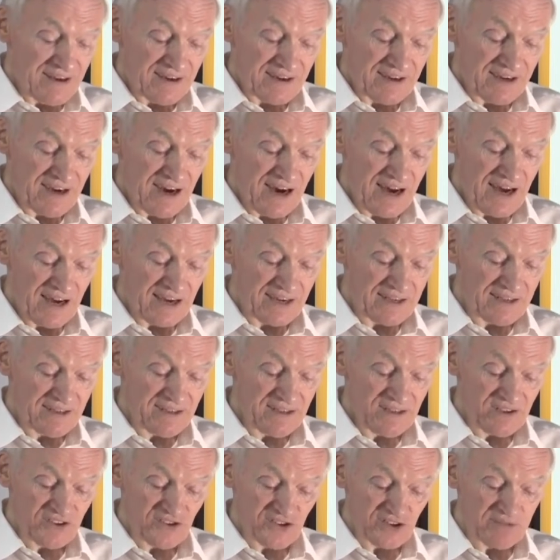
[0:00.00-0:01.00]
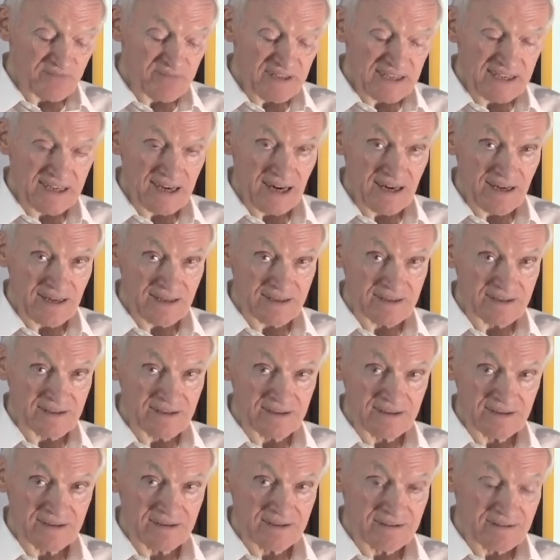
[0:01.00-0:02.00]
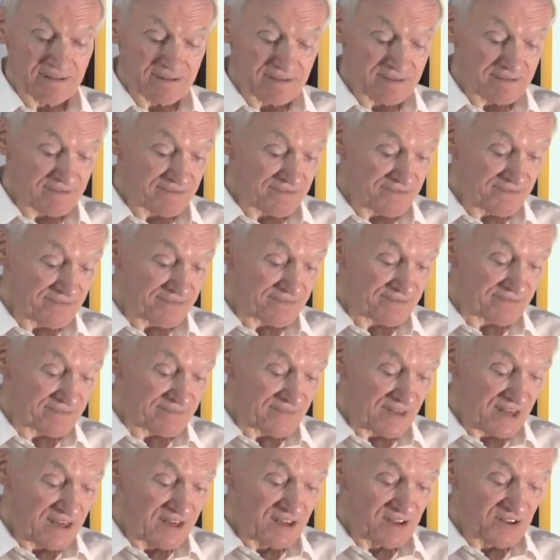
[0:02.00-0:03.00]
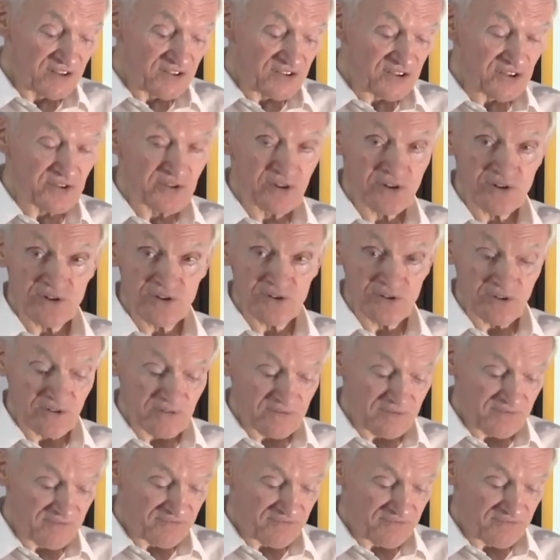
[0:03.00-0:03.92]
Kind should be kind. Hmm. To who?